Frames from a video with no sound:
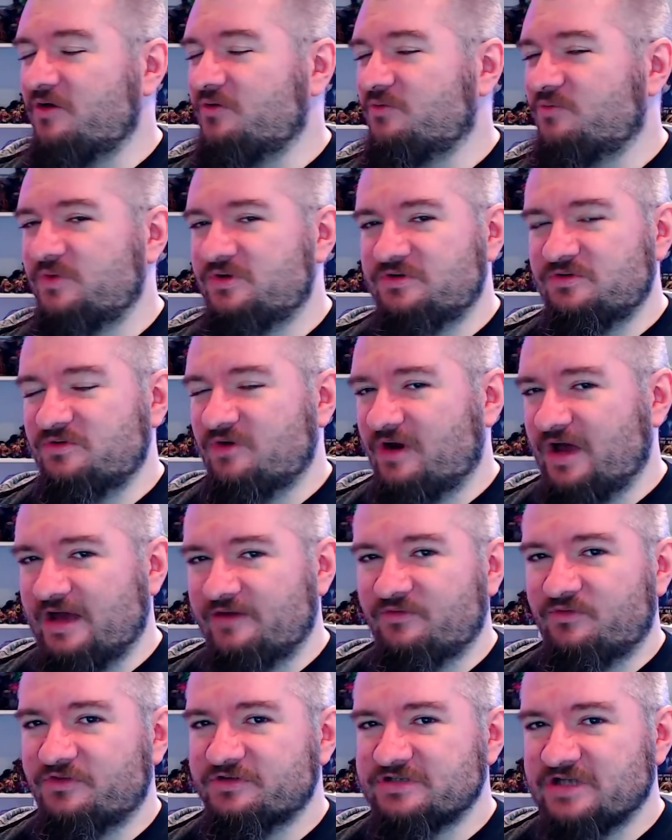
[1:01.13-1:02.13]
we do not
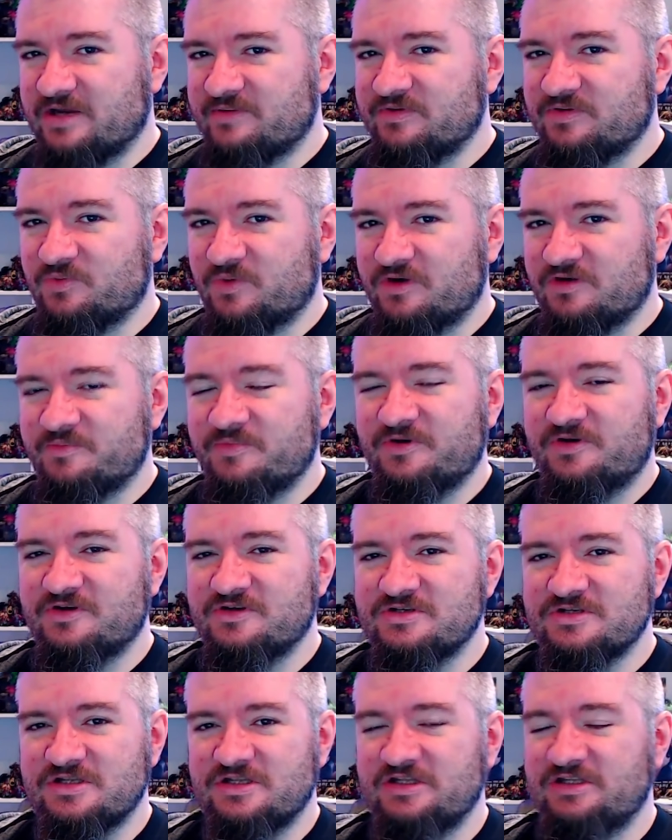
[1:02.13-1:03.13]
have all the time in the world
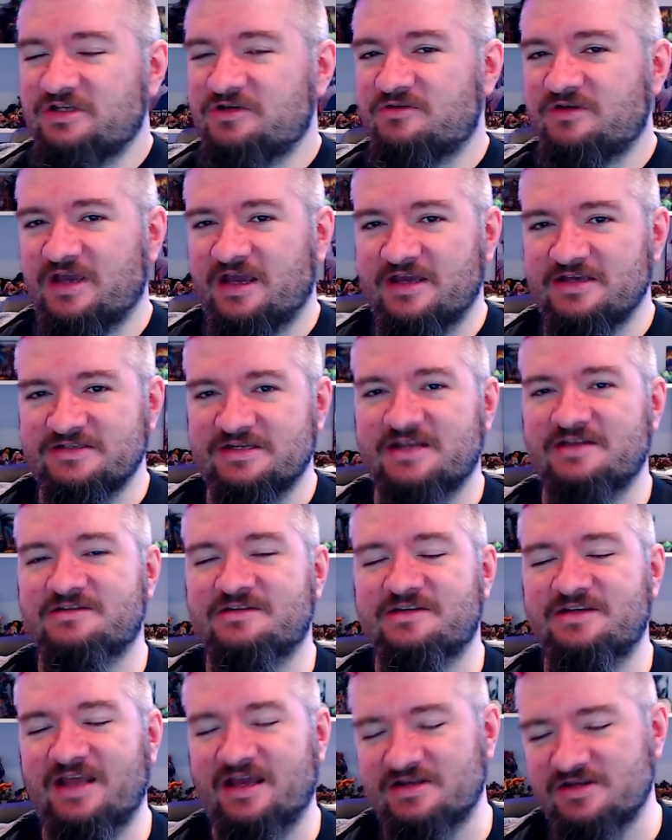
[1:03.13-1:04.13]
because the UK has
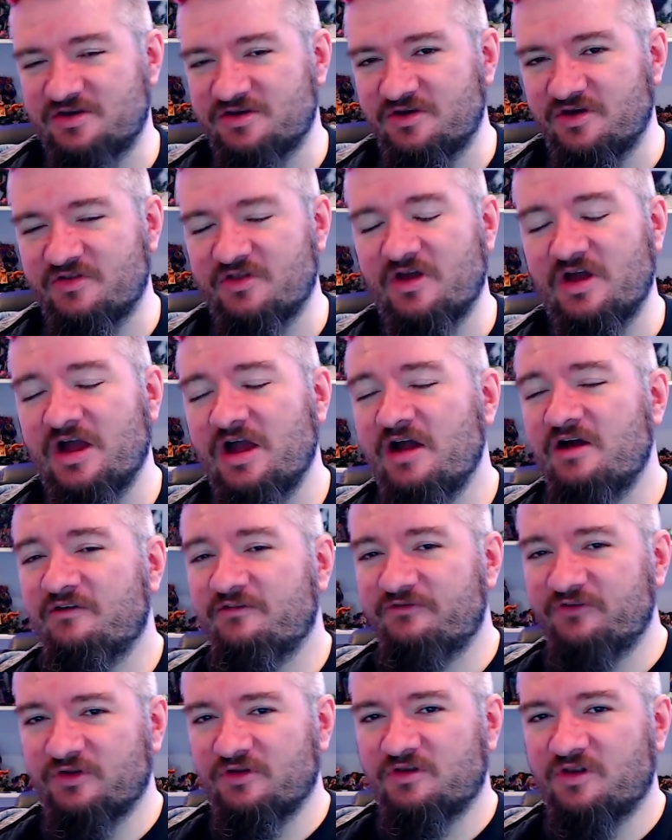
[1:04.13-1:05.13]
entered yet another
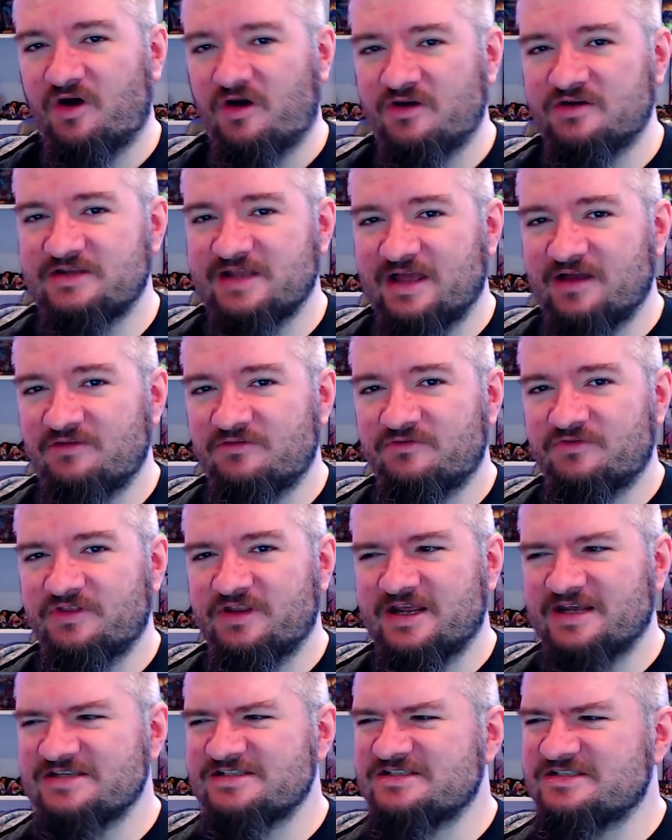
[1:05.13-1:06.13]
full lockdown for the
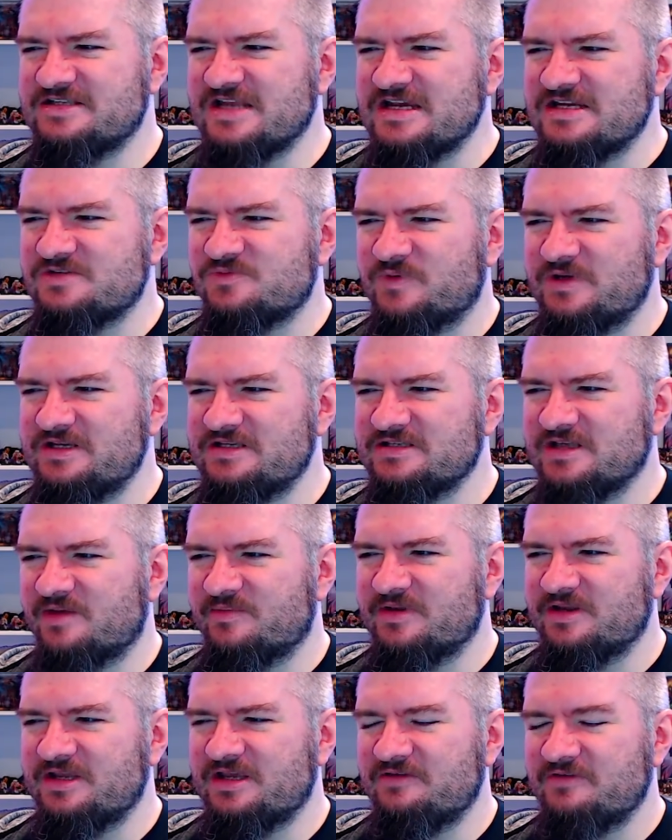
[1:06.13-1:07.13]
next six weeks, I
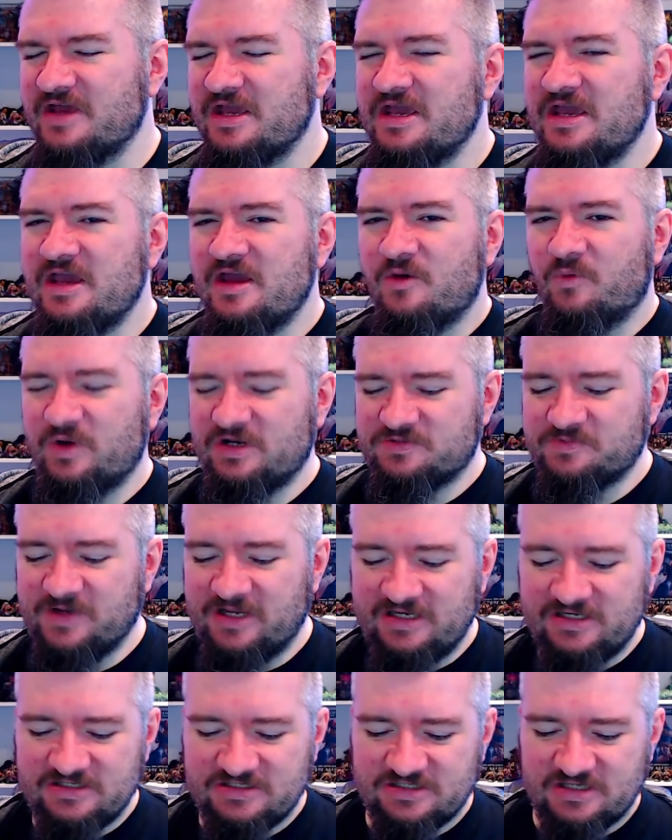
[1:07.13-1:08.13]
believe. Which
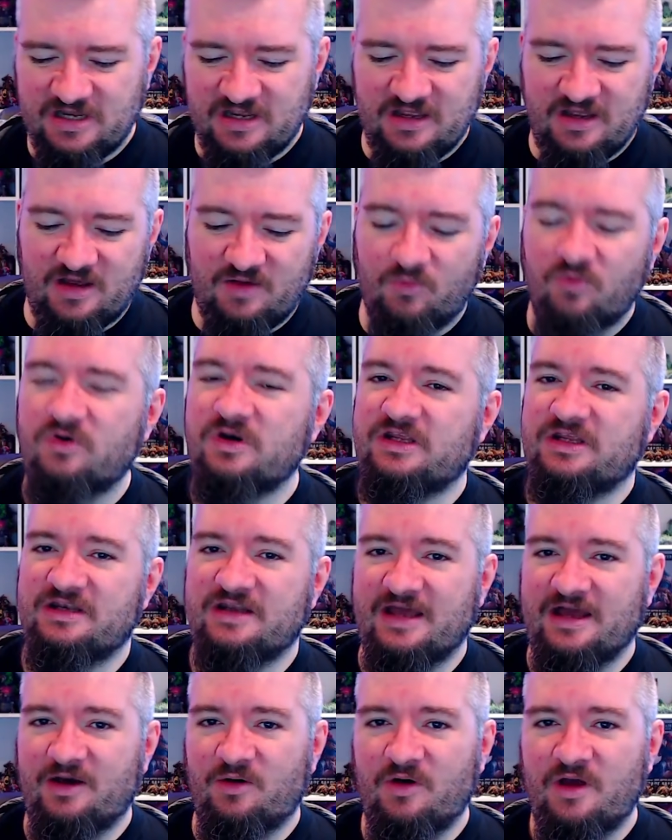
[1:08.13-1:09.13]
means, I'm warning you
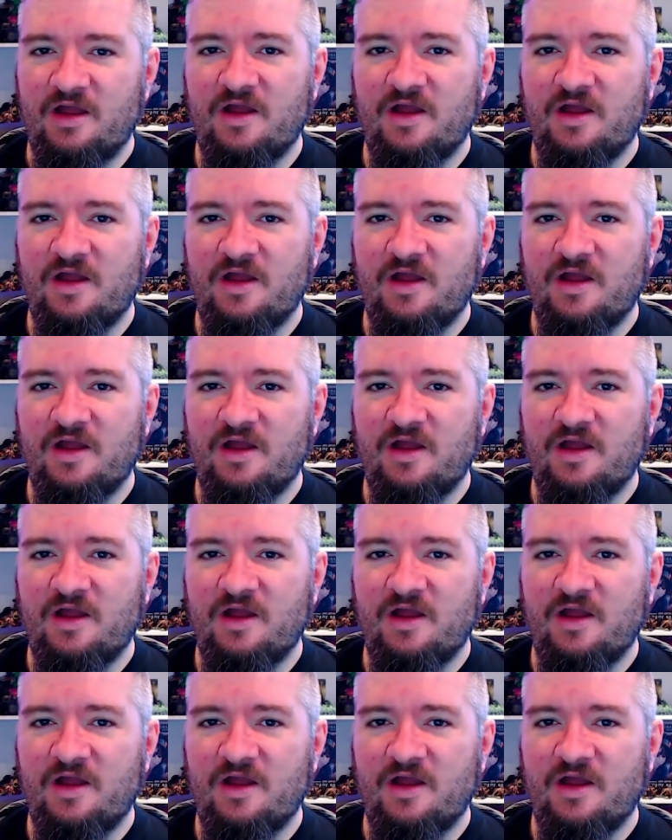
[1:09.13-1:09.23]
now,